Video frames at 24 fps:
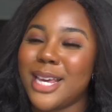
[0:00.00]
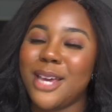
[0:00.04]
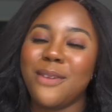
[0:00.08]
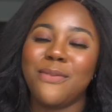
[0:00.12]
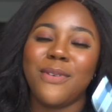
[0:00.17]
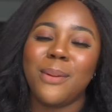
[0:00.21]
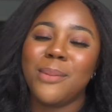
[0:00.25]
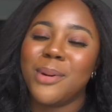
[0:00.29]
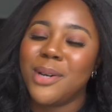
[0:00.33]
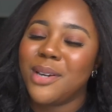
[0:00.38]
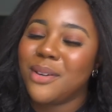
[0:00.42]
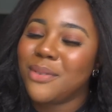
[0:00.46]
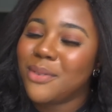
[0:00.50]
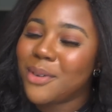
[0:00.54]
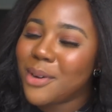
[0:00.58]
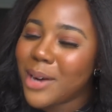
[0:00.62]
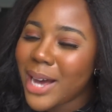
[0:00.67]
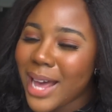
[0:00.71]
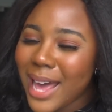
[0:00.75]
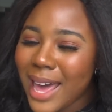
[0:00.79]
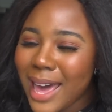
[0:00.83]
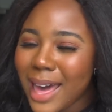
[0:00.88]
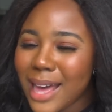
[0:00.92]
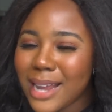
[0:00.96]
if I'm looking for
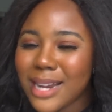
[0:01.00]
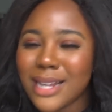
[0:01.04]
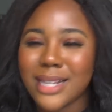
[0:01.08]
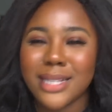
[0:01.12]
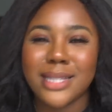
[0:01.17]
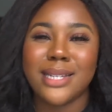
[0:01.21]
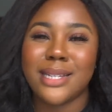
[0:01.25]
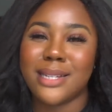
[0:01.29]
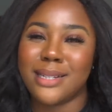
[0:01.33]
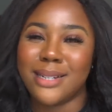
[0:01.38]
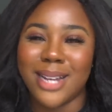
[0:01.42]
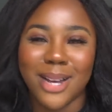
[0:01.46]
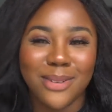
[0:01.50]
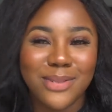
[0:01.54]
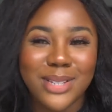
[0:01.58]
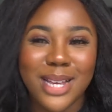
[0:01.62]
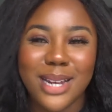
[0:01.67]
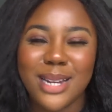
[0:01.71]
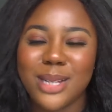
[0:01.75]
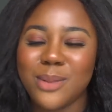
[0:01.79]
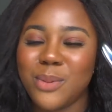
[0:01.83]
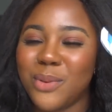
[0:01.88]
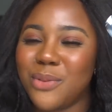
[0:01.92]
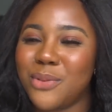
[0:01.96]
anything, I've said
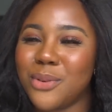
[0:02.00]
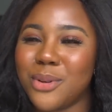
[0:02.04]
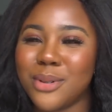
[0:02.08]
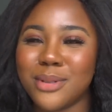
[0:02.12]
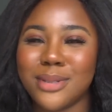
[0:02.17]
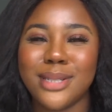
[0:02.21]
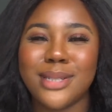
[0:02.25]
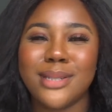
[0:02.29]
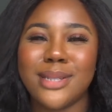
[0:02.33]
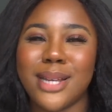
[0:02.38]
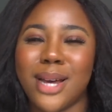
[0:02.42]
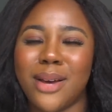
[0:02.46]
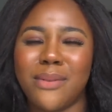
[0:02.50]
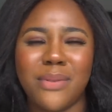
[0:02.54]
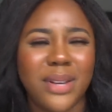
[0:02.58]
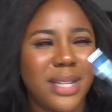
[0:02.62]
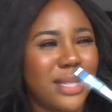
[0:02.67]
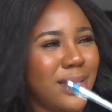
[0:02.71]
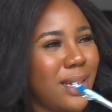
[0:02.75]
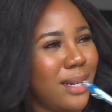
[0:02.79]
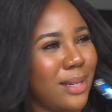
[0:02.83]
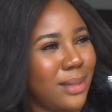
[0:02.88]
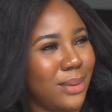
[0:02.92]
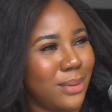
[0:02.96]
it before on this, have I
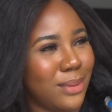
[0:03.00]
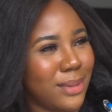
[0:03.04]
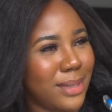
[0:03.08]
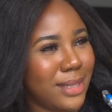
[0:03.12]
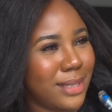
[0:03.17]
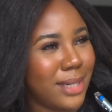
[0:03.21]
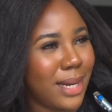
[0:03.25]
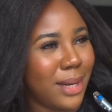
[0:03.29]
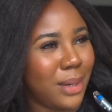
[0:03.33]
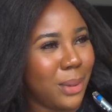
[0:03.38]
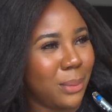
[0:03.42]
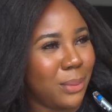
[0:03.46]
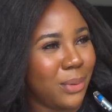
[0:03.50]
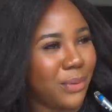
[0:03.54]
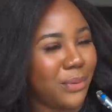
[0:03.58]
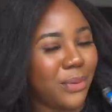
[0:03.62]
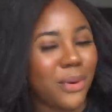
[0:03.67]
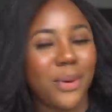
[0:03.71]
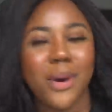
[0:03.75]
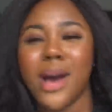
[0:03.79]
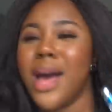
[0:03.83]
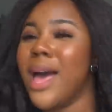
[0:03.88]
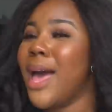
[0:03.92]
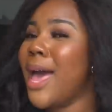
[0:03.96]
said it on this channel
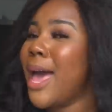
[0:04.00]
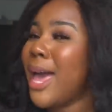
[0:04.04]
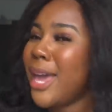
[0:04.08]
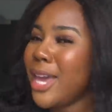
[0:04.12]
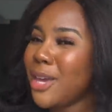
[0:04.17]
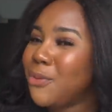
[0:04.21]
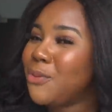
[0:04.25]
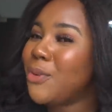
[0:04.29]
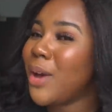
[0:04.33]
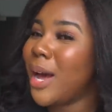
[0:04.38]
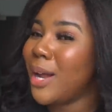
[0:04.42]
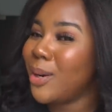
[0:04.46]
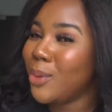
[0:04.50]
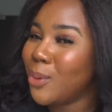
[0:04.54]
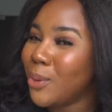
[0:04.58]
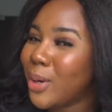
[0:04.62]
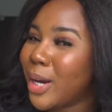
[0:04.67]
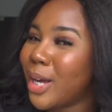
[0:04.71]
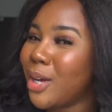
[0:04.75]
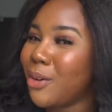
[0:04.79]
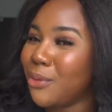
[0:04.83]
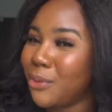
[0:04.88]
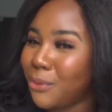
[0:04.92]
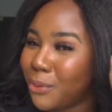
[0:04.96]
before? If you are
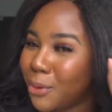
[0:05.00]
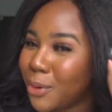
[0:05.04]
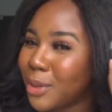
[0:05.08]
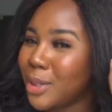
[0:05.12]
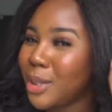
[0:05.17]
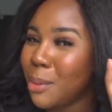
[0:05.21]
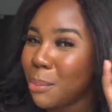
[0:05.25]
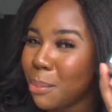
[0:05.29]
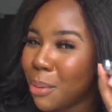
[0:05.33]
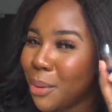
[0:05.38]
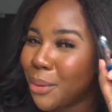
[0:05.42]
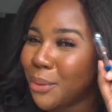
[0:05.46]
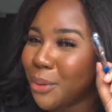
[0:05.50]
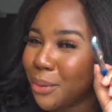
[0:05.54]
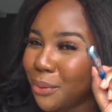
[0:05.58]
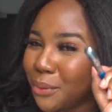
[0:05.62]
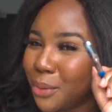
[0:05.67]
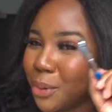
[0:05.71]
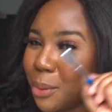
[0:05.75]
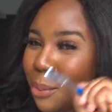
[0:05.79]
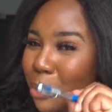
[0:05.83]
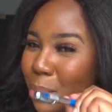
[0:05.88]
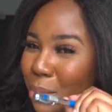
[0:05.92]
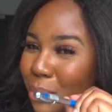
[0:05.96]
looking for the bone of
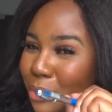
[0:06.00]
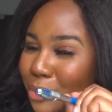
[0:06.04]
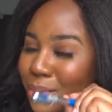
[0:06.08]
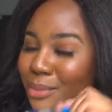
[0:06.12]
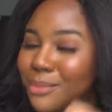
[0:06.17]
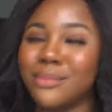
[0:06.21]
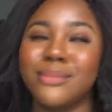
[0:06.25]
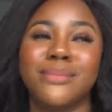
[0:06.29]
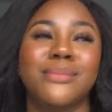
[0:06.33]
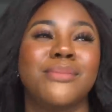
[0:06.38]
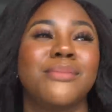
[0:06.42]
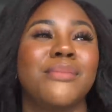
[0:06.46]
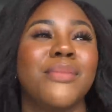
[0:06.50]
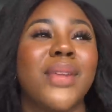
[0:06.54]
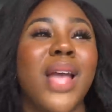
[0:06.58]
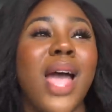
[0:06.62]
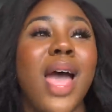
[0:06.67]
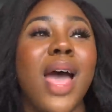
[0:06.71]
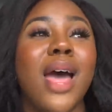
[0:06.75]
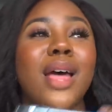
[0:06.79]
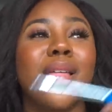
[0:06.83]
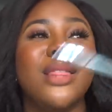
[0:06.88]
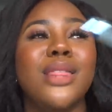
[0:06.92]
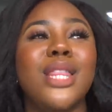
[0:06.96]
your bone,
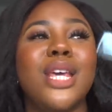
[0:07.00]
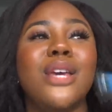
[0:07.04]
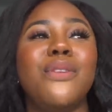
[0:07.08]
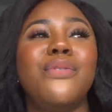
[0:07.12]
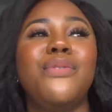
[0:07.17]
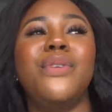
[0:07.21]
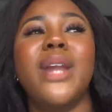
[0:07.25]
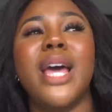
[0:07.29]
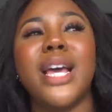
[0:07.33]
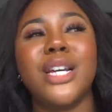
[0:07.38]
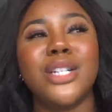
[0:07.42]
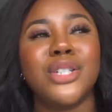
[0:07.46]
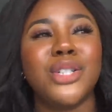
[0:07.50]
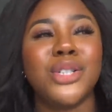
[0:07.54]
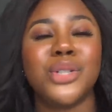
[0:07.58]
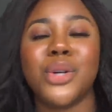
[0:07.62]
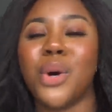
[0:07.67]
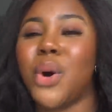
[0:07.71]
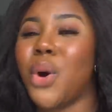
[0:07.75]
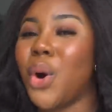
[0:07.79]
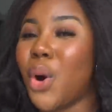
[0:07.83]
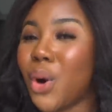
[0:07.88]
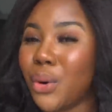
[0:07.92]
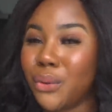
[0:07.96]
the flesh
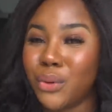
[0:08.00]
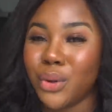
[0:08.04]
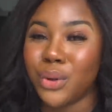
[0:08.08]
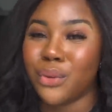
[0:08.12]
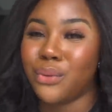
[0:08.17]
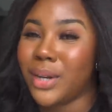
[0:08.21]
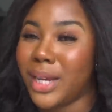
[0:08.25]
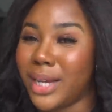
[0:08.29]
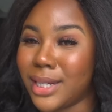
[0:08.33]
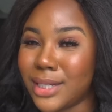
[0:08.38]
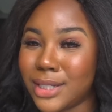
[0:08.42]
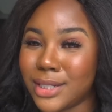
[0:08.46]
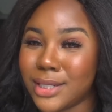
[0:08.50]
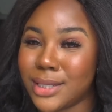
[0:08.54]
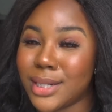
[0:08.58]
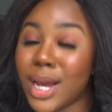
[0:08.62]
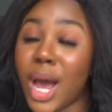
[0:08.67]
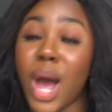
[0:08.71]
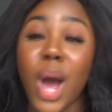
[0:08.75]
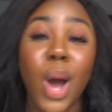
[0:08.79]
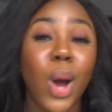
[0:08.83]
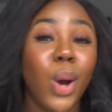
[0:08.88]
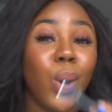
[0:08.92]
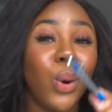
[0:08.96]
of your flesh.
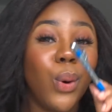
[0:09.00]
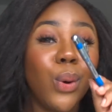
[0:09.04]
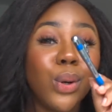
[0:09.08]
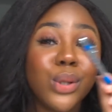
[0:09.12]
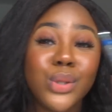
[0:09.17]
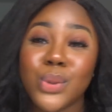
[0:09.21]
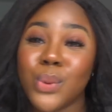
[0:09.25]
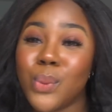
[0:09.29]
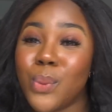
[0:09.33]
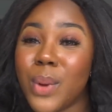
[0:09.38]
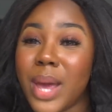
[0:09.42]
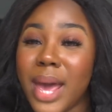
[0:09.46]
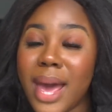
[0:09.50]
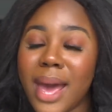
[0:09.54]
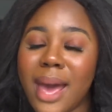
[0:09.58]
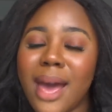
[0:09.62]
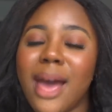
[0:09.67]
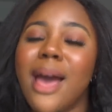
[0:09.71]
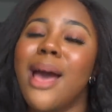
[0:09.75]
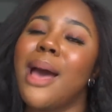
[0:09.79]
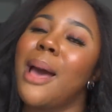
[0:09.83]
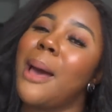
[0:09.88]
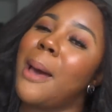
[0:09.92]
Go to where?